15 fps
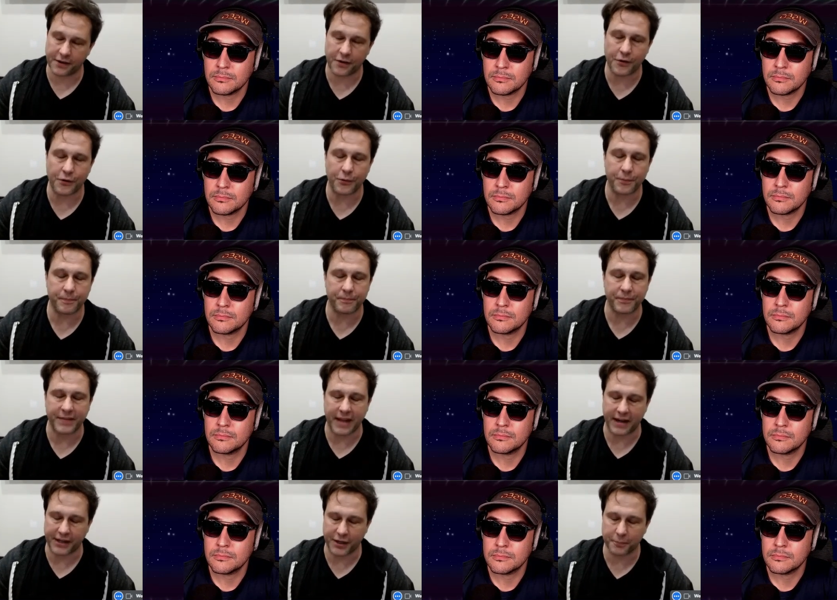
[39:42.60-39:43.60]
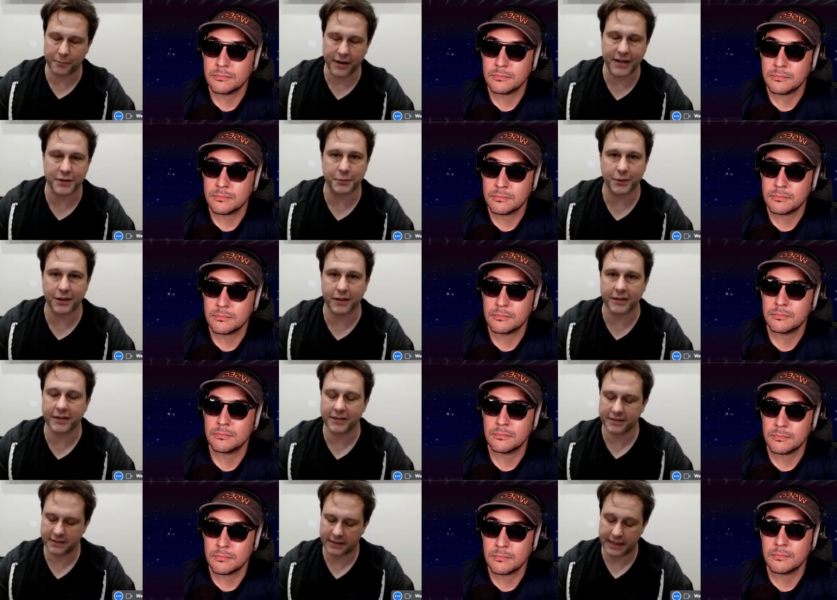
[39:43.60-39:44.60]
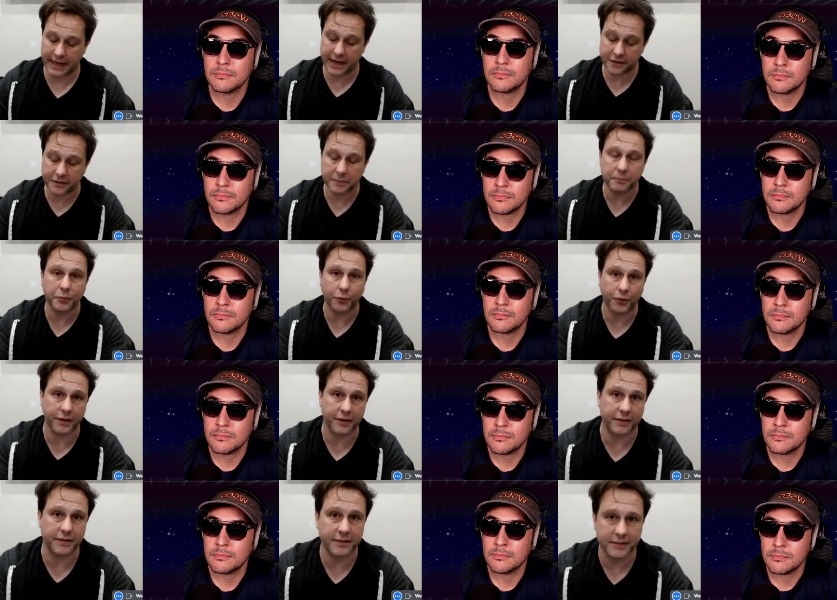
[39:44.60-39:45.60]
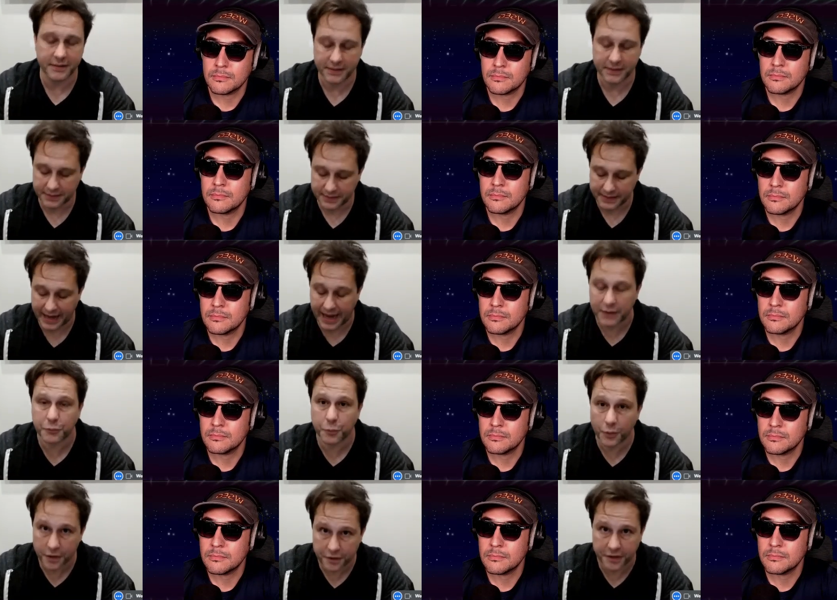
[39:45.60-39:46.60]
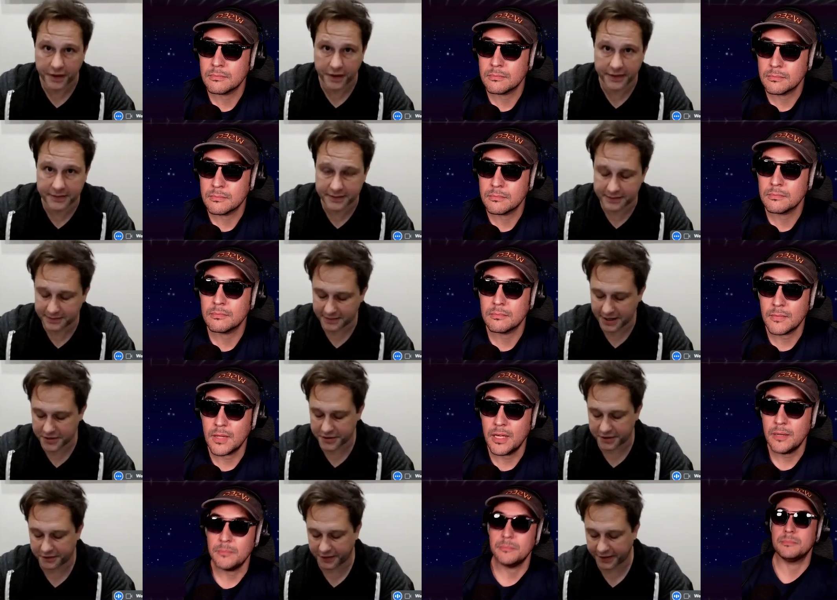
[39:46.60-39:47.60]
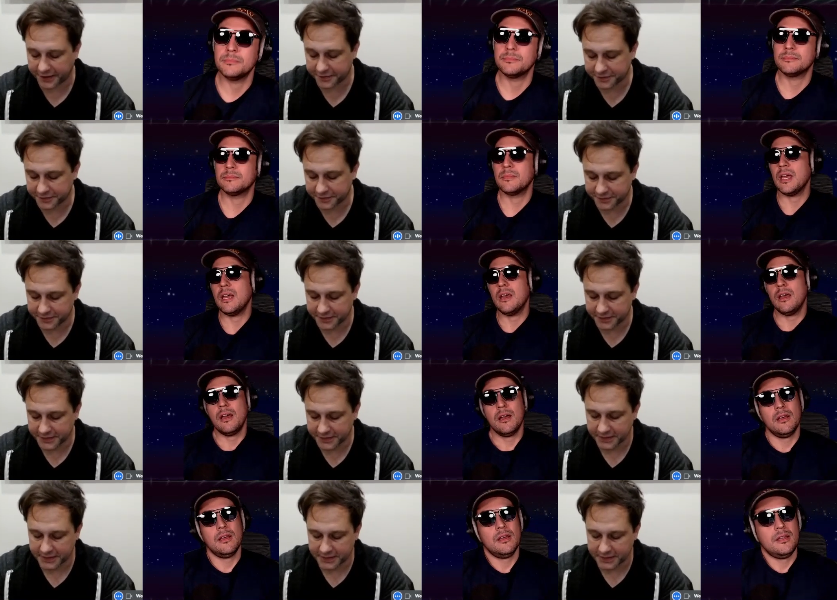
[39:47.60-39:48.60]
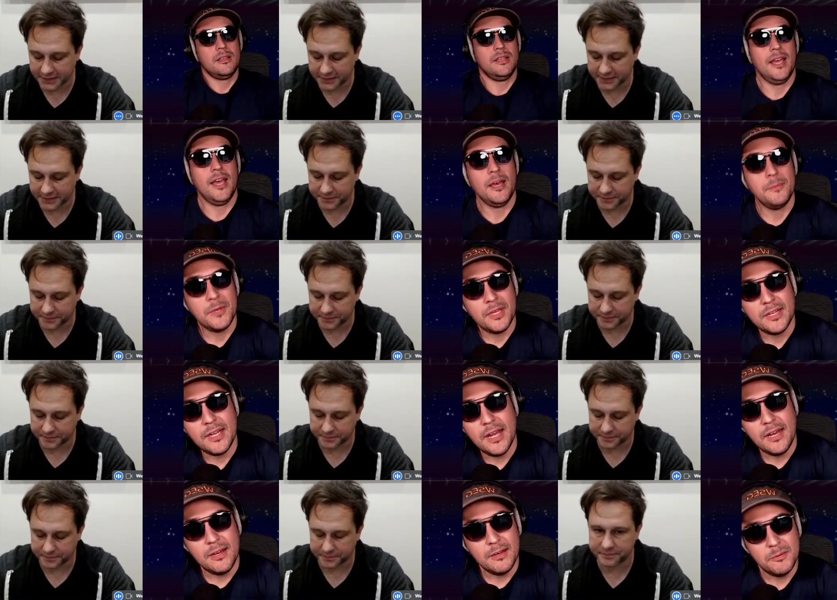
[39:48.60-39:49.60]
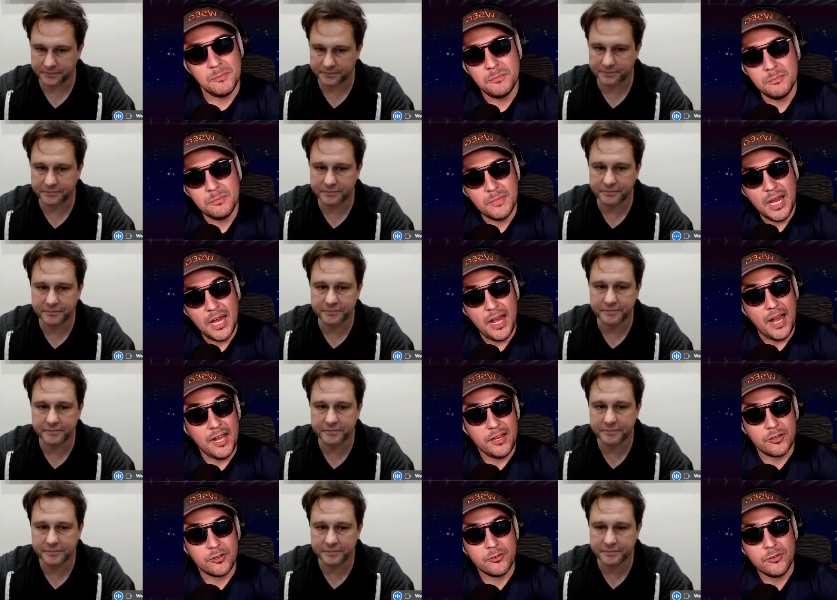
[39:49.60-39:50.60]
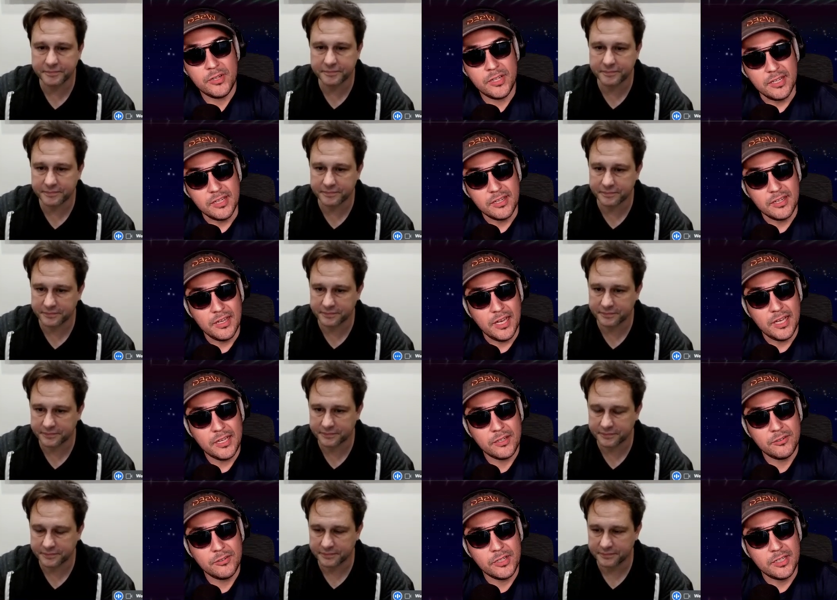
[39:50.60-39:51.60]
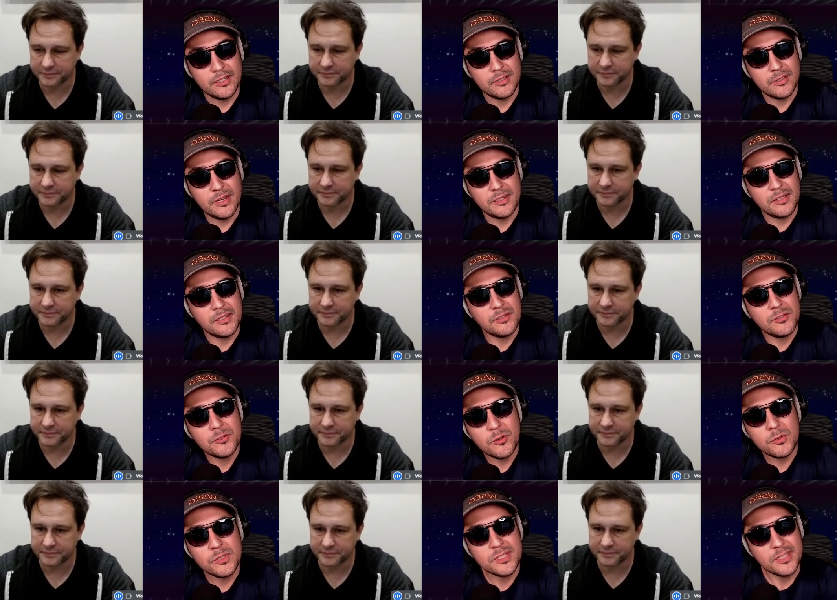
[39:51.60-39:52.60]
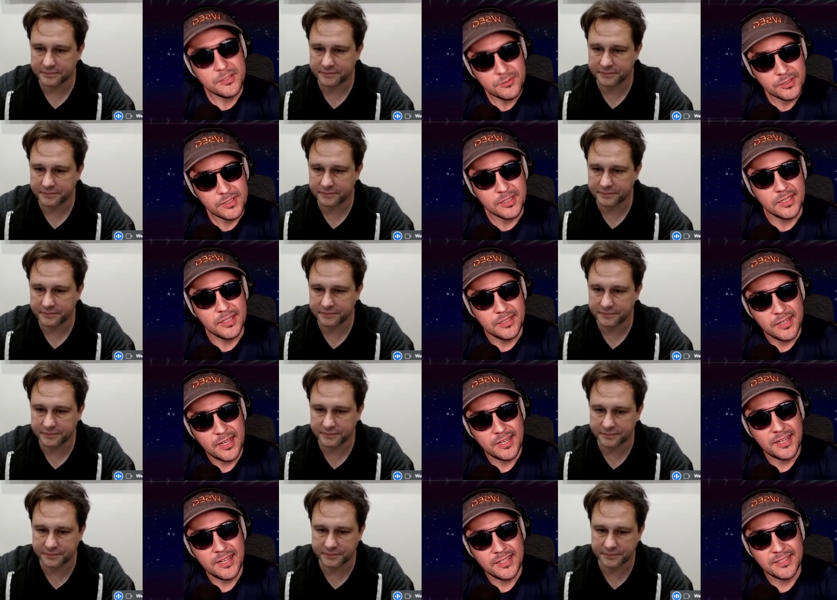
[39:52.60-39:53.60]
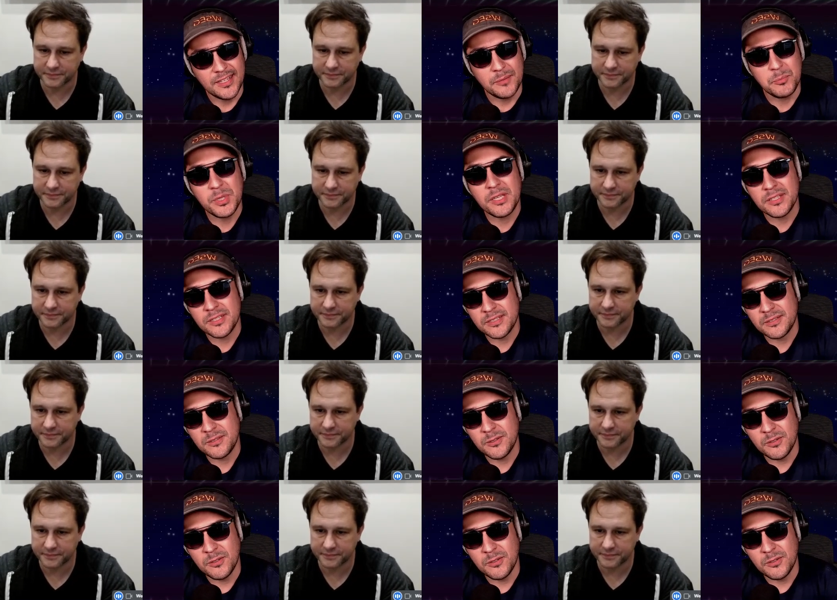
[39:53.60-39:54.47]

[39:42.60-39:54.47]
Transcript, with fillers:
Speaker 1: home, getting your brain to work is important and worth it, yeah. I should say.
Speaker 2: Yeah, man. Um, I, I agree. I agree. You know what's interesting? I gotta say, because you know, a